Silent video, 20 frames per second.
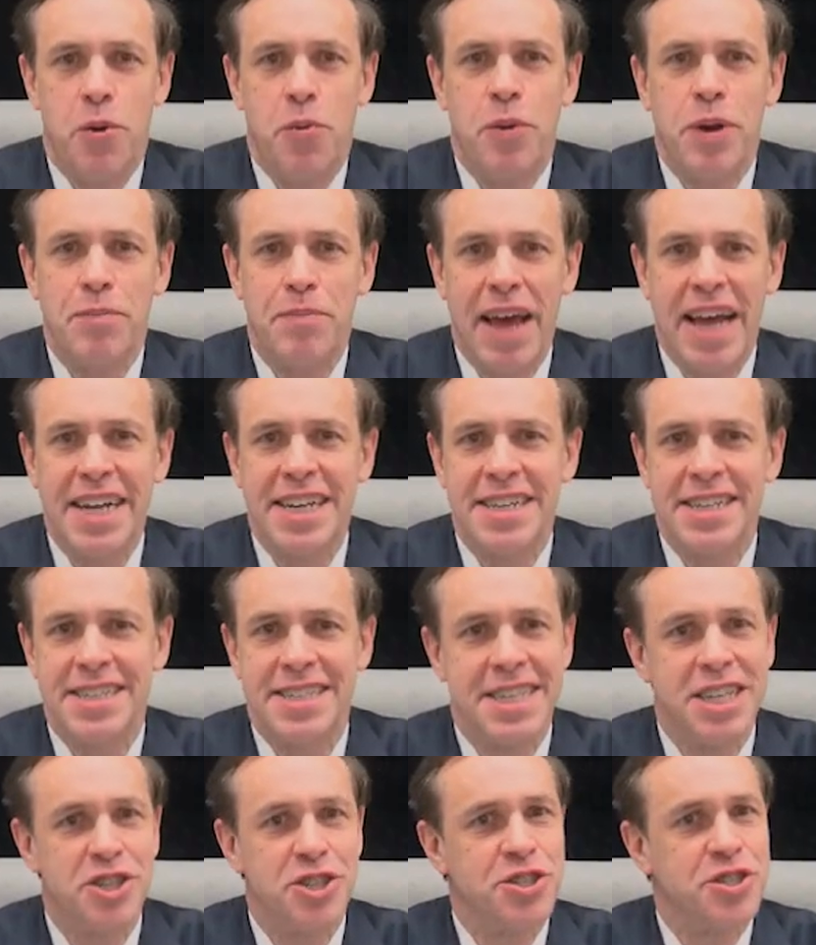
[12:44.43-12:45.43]
We make
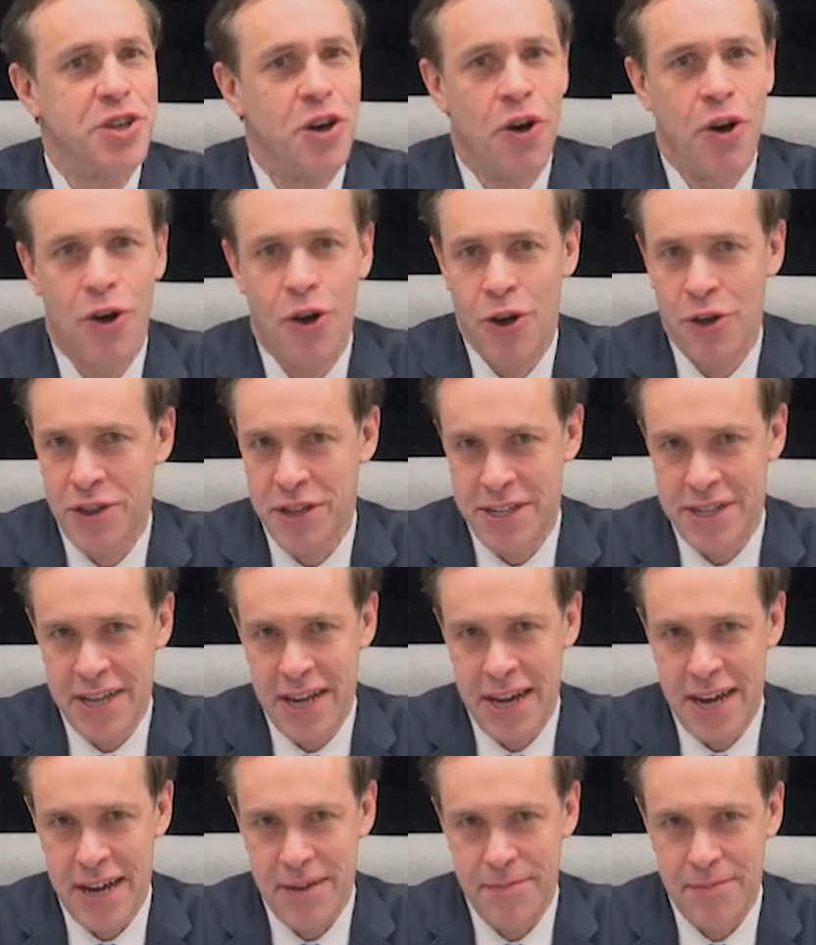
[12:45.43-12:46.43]
decisions all the
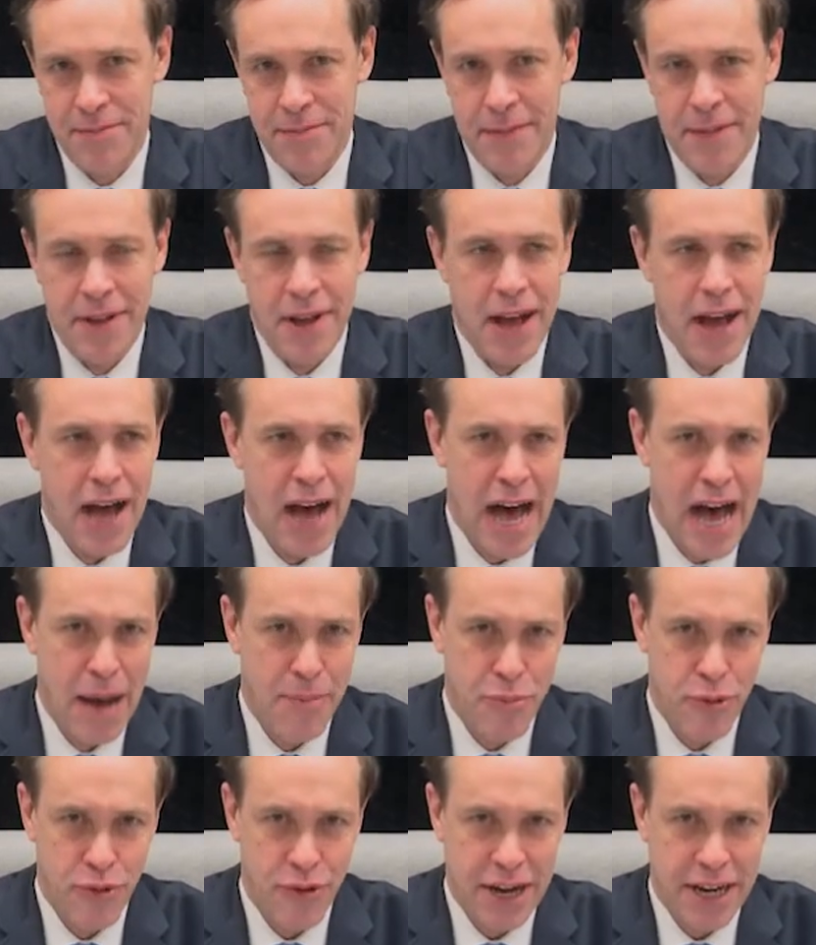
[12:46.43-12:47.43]
time.
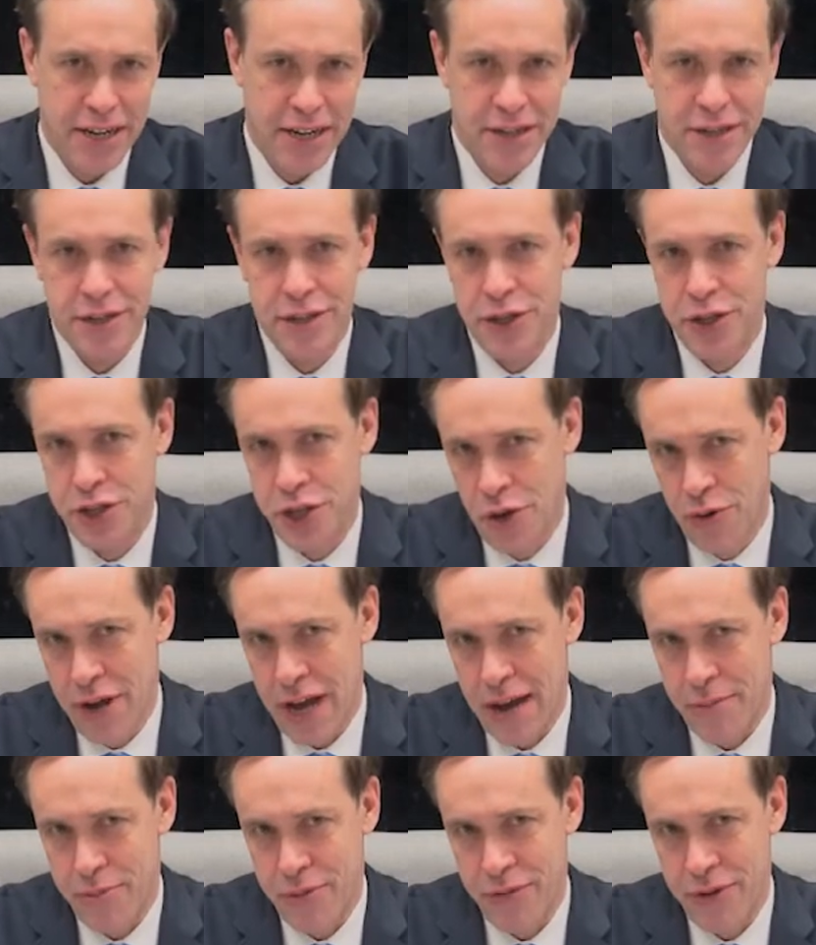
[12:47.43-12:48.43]
Operate, don't
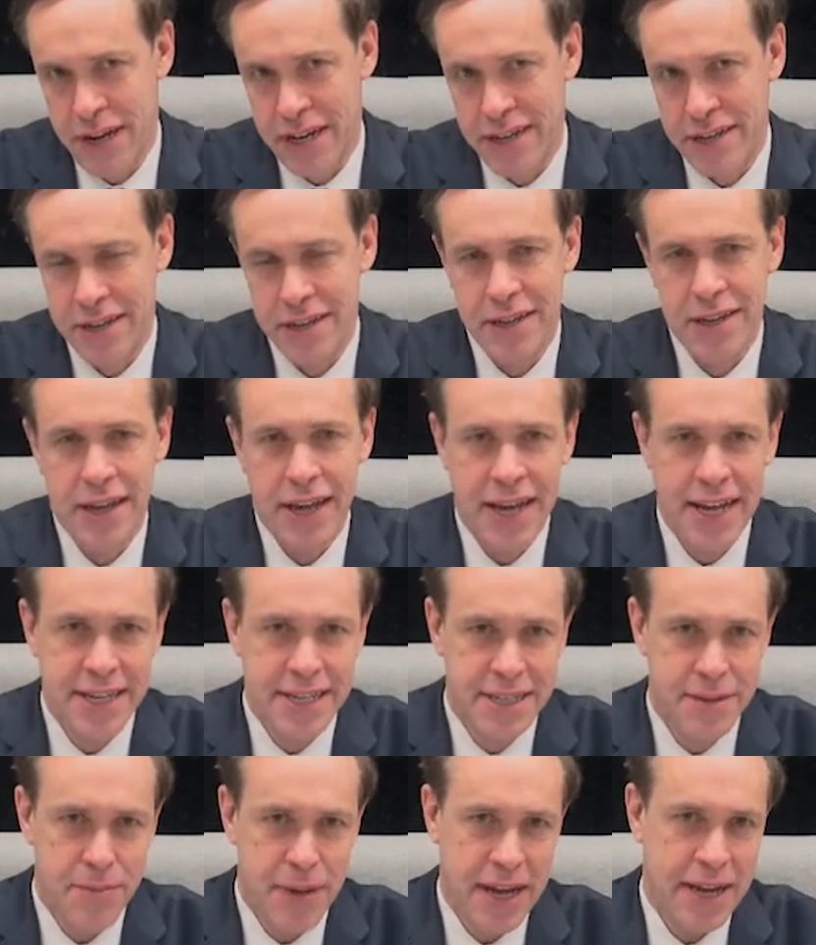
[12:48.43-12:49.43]
operate,
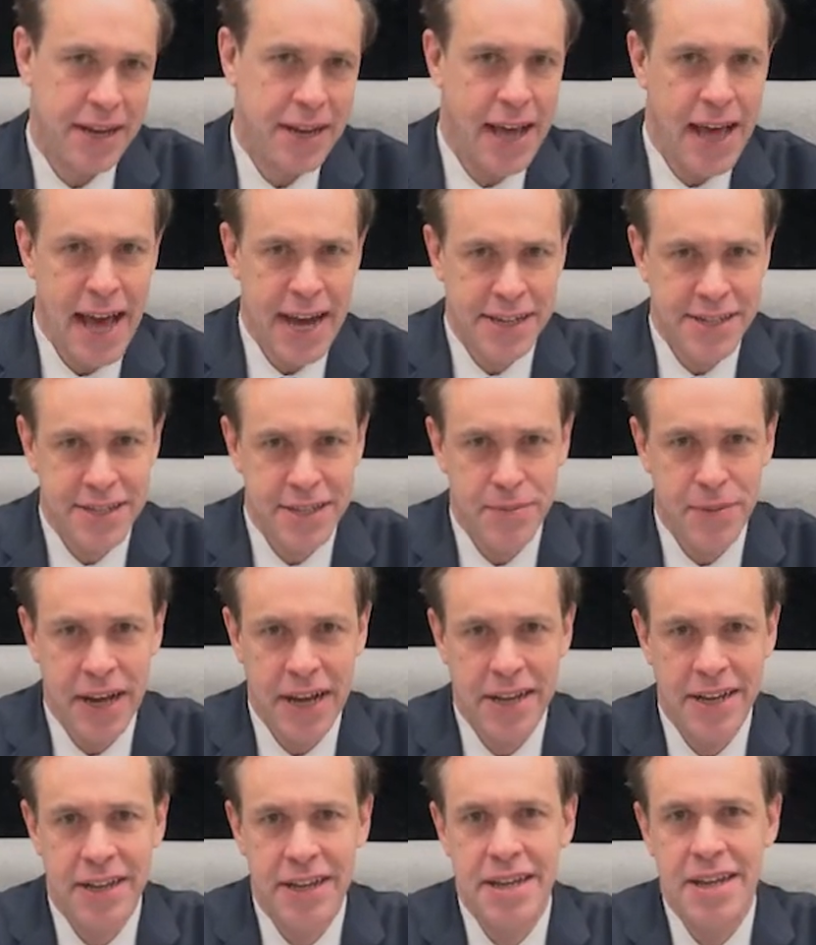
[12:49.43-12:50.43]
intubate,
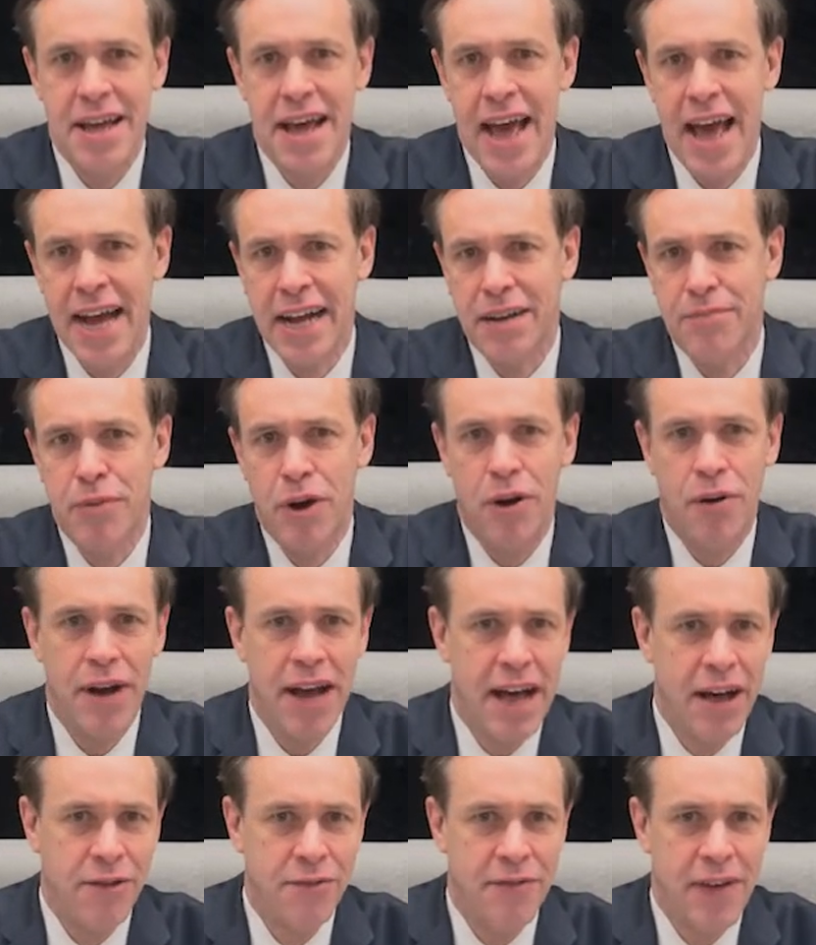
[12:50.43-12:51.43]
extubate, ECMO,
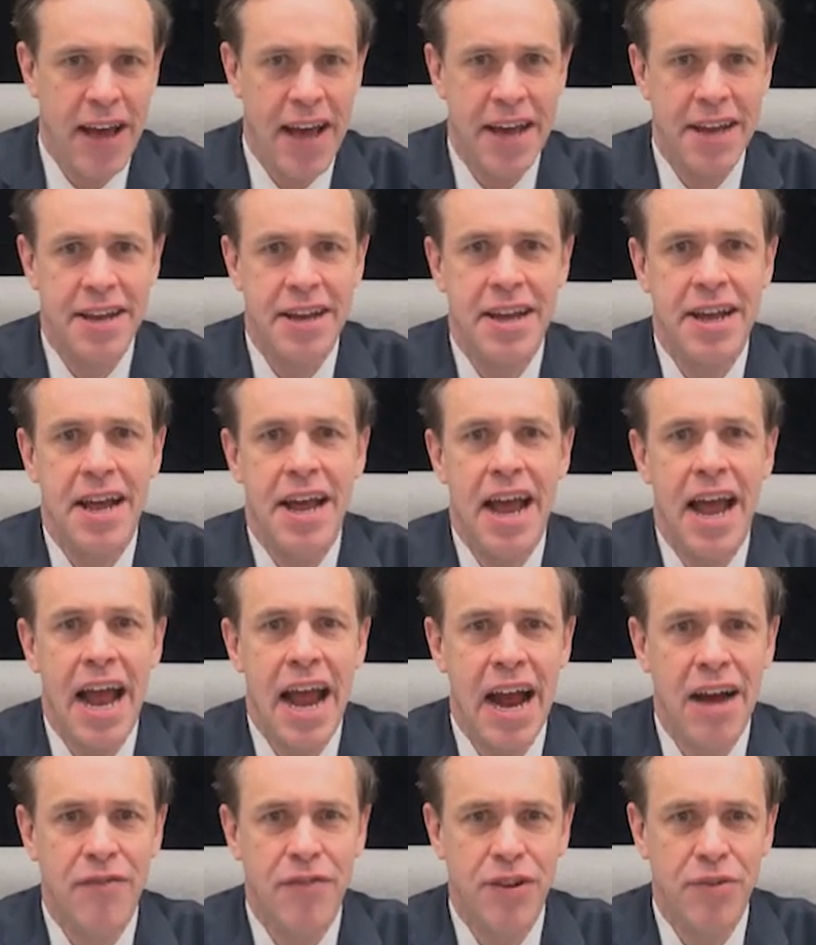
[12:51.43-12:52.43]
LVAD.
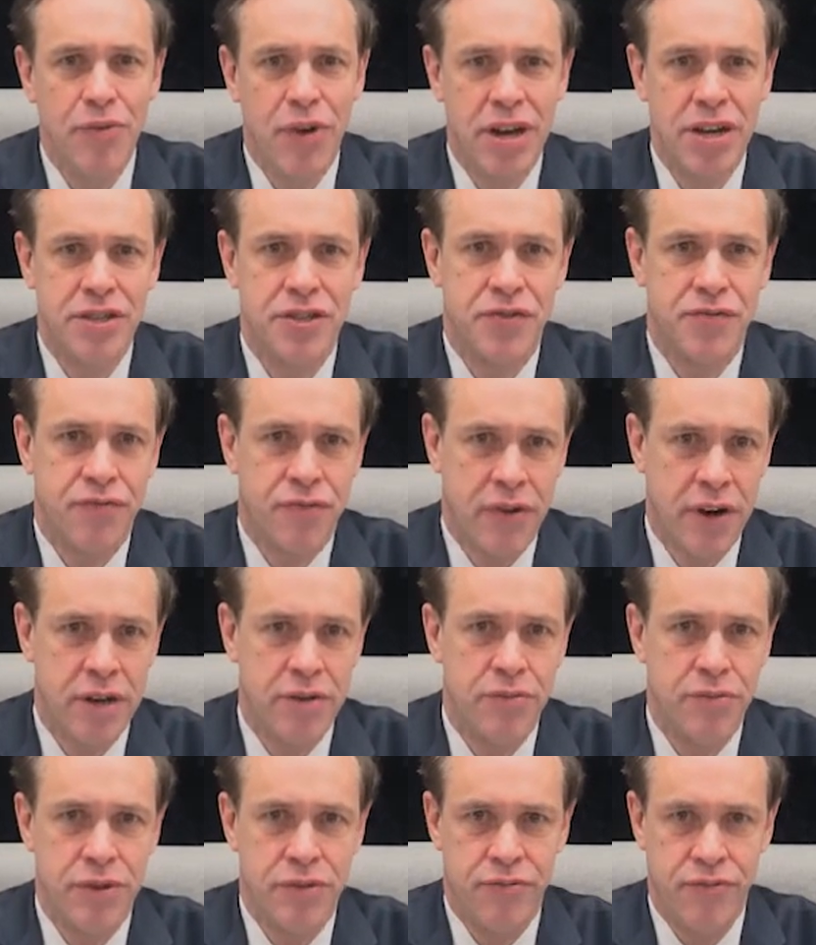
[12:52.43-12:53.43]
Everyone is fraught
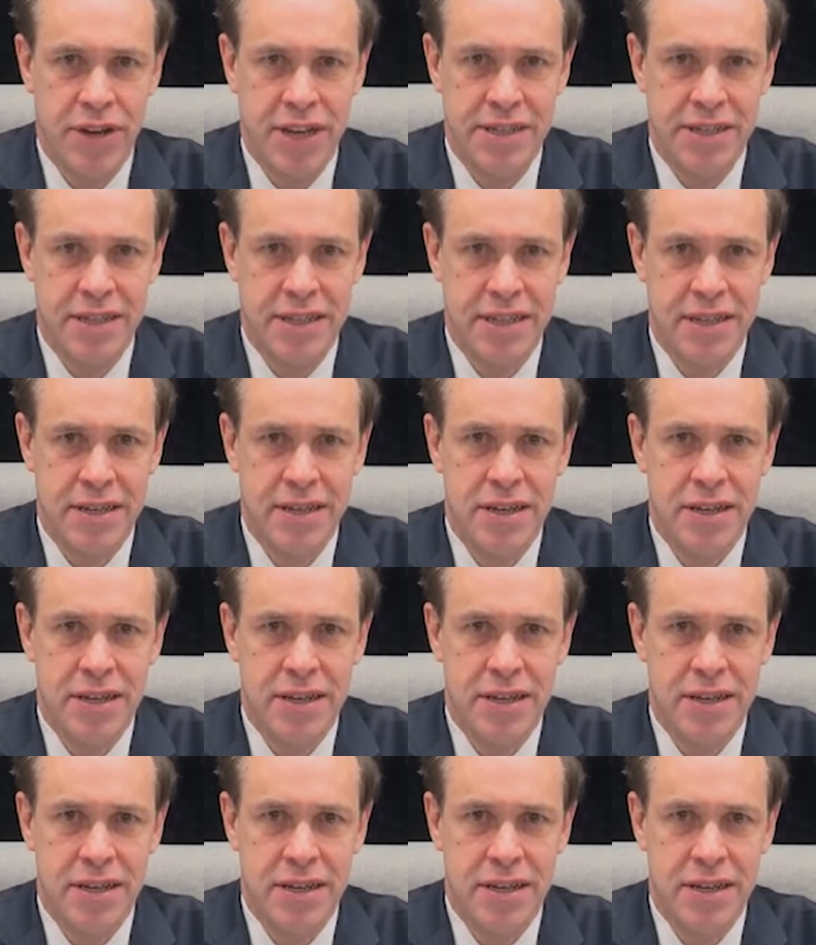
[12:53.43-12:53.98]
with risk.